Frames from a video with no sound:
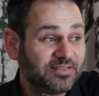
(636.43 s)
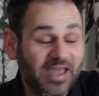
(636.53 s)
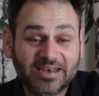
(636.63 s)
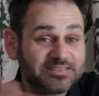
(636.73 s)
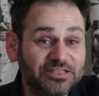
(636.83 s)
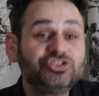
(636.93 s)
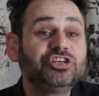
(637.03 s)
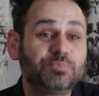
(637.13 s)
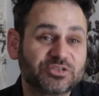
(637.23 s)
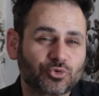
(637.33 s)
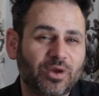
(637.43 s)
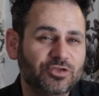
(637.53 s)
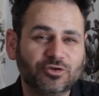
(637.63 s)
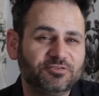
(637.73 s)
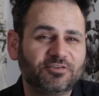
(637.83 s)
That is the cheapest rate
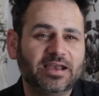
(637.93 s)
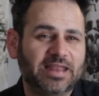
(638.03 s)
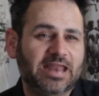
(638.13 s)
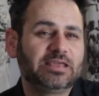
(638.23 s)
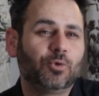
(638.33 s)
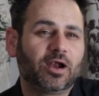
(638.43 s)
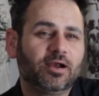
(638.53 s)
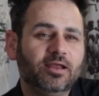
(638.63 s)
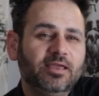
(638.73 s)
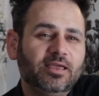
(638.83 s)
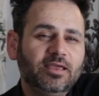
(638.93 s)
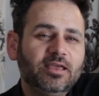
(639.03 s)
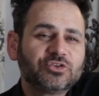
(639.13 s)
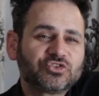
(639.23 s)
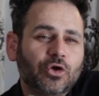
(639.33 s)
you can find anywhere. Okay.
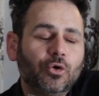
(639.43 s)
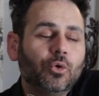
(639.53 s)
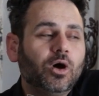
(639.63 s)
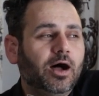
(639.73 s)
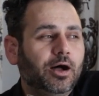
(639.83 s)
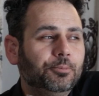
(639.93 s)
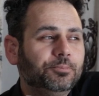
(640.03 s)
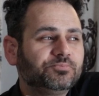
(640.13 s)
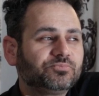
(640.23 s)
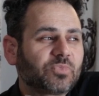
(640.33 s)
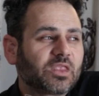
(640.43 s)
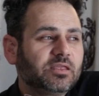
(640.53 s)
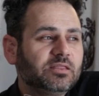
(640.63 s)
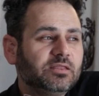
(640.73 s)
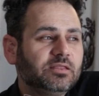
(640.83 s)
So, um,
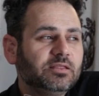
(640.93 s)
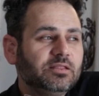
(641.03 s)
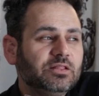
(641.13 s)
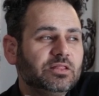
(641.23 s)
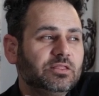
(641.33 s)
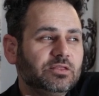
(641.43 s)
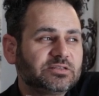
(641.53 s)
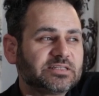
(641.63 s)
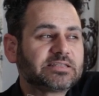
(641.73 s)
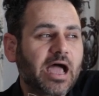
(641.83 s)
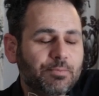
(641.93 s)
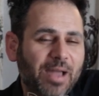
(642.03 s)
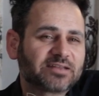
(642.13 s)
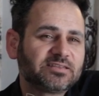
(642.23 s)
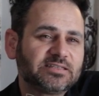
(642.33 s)
to tie it
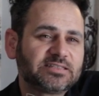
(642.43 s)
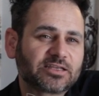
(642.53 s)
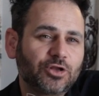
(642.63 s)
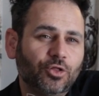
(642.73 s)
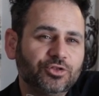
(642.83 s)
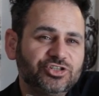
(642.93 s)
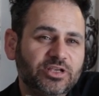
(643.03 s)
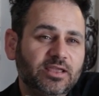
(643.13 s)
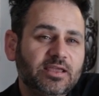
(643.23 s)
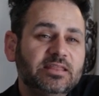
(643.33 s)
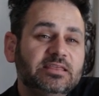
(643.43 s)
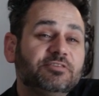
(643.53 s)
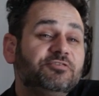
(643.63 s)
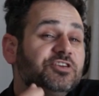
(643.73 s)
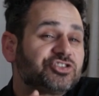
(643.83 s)
back to the technology, the
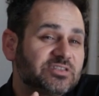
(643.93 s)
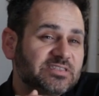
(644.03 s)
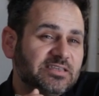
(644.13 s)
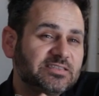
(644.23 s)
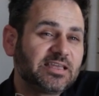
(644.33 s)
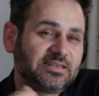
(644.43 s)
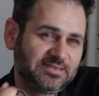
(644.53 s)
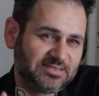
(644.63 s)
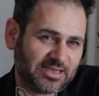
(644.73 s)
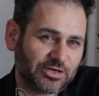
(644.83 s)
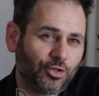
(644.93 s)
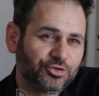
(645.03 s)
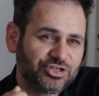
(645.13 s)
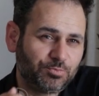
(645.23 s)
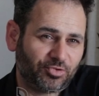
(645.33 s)
efficiencies that
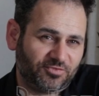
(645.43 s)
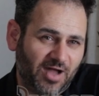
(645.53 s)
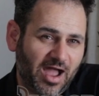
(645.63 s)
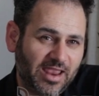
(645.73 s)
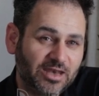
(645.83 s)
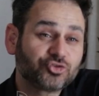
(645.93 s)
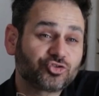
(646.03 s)
technology provide yeah.